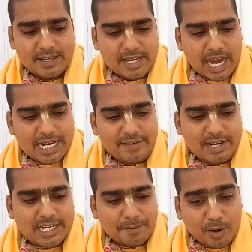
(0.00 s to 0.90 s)
and he
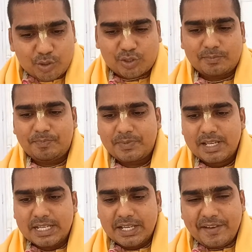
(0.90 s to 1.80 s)
will come out.
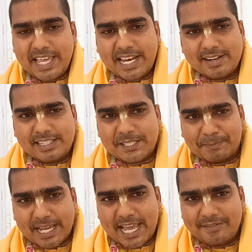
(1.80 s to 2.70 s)
Wherever this
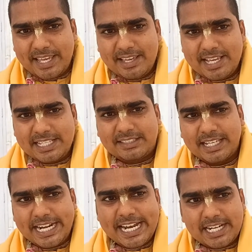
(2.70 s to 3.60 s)
Mayavi is
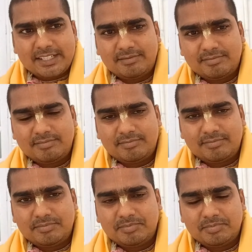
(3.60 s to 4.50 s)
hidden,
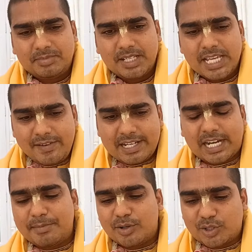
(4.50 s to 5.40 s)
he will
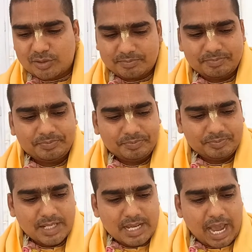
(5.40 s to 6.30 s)
come out.
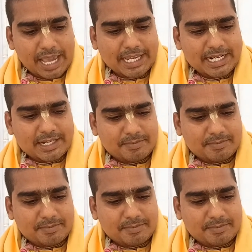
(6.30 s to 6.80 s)
I can